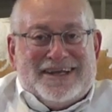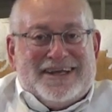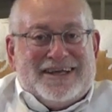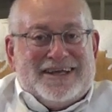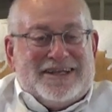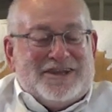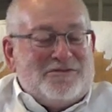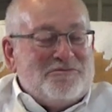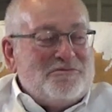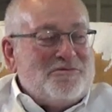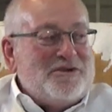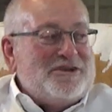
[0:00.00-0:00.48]

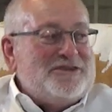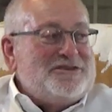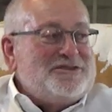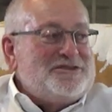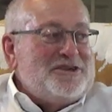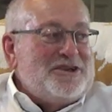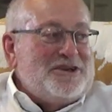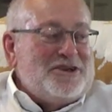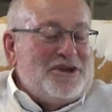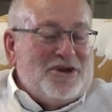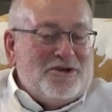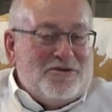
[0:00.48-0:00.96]
Uh, the bridge
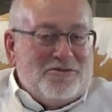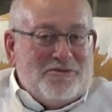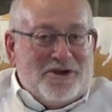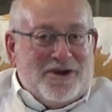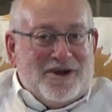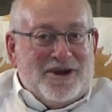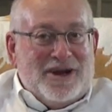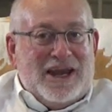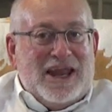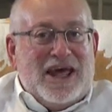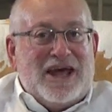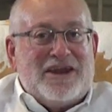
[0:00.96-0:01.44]
to
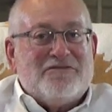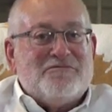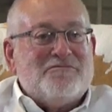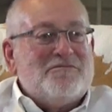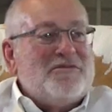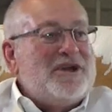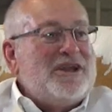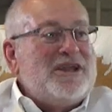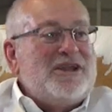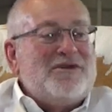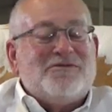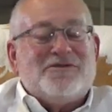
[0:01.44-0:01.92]
nowhere, a lot of
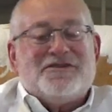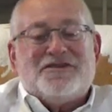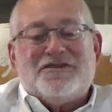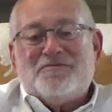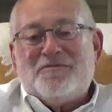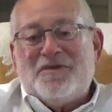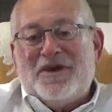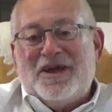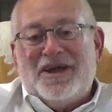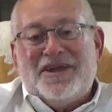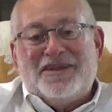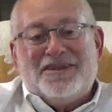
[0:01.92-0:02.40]
money was
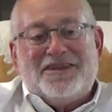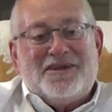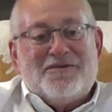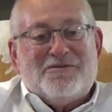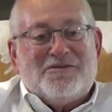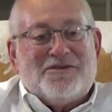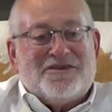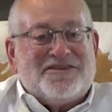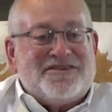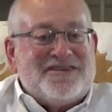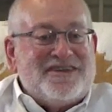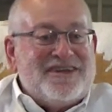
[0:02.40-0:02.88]
spent, there
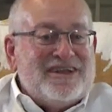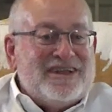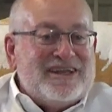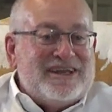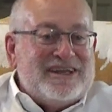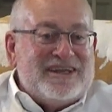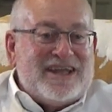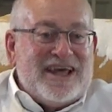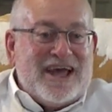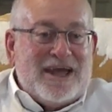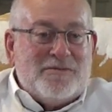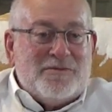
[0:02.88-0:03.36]
were seal
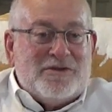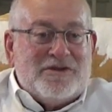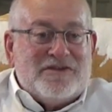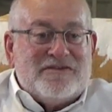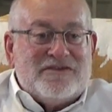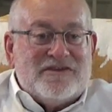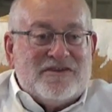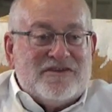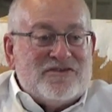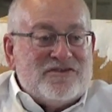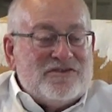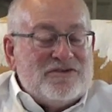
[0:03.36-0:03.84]

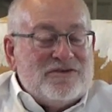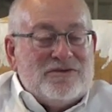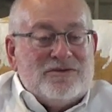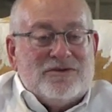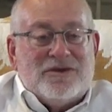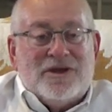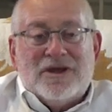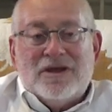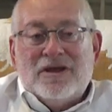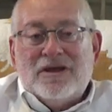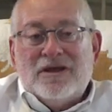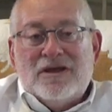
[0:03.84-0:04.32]
indictments issued.